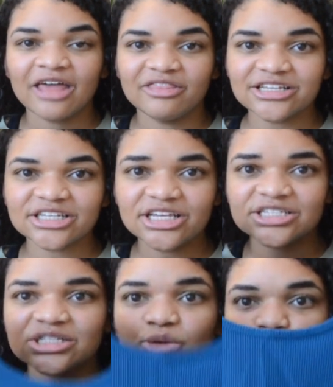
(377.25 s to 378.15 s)
This
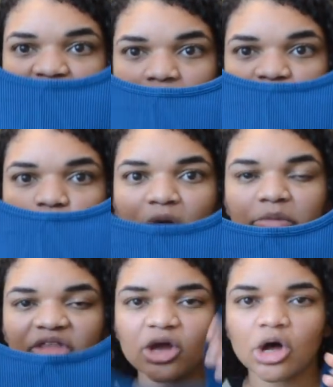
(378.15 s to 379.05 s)
is the ribbed one,
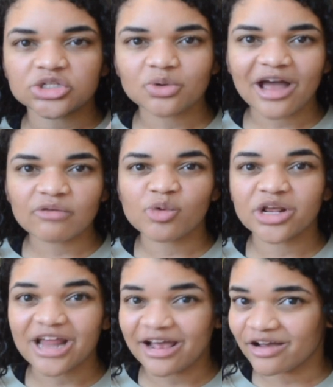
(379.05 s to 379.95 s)
but they also have one
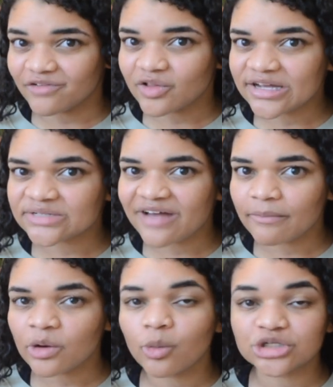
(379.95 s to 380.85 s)
in Everlux
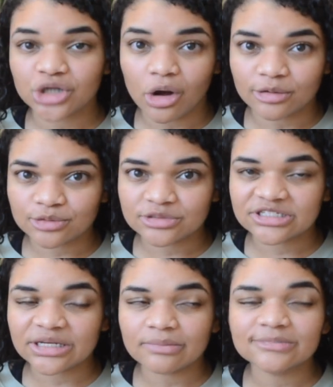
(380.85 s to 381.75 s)
fabric, which also
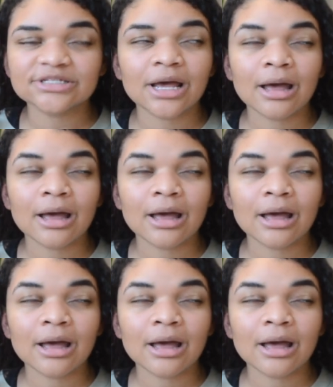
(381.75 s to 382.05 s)
seems